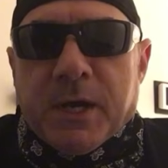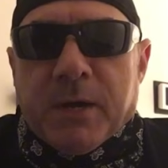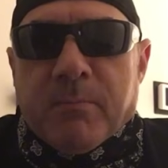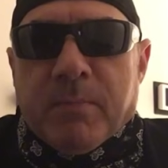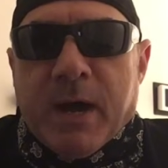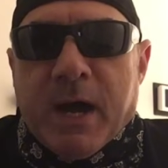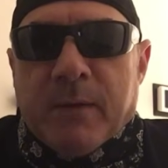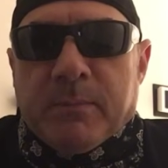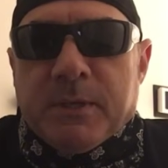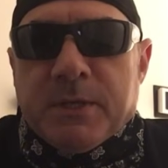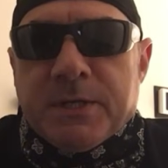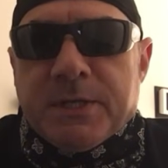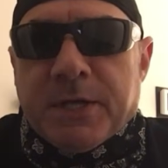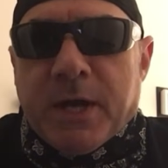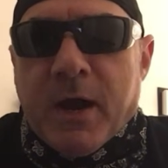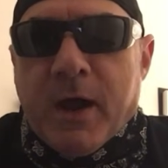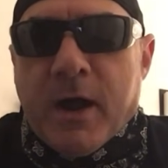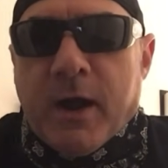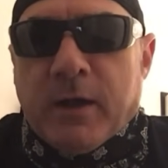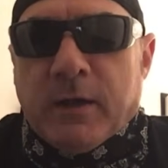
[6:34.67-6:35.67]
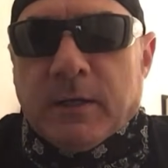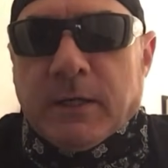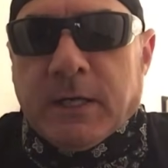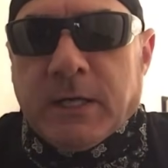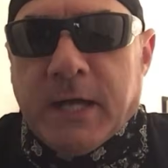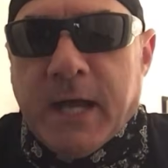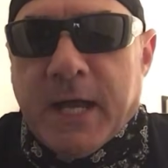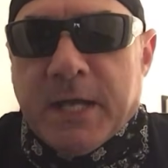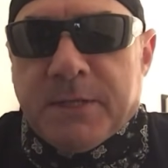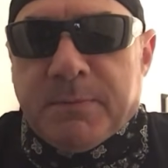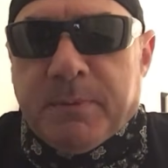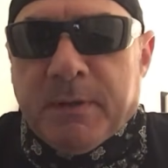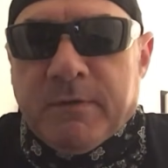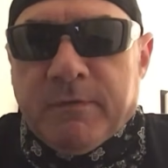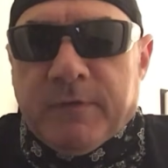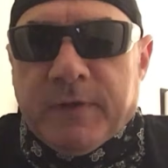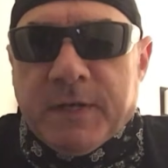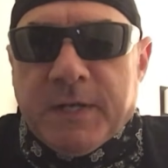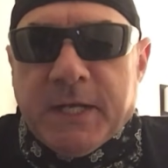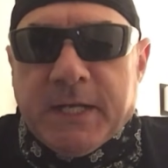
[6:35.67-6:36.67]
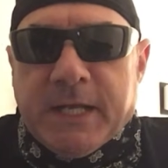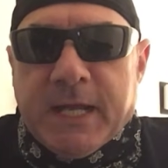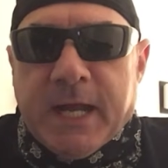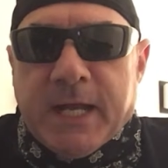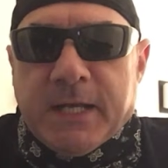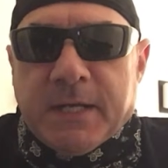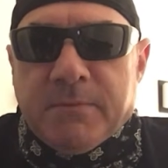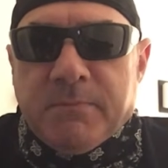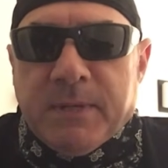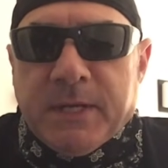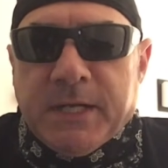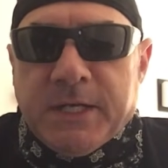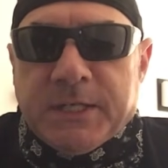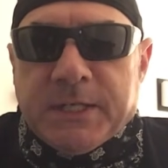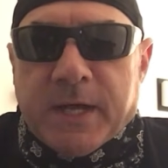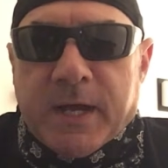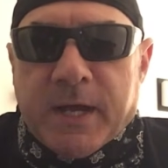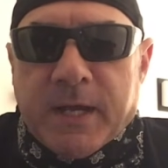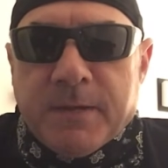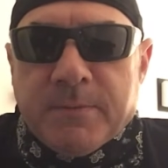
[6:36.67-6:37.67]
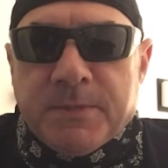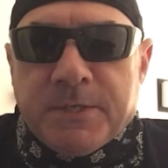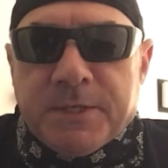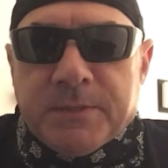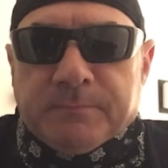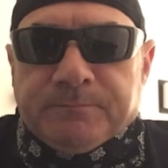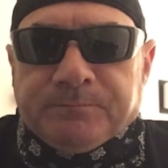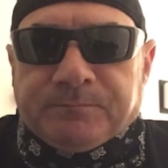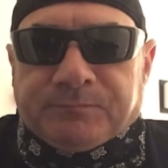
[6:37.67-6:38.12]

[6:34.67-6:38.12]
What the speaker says: Bob Lazar has been vindicated many times.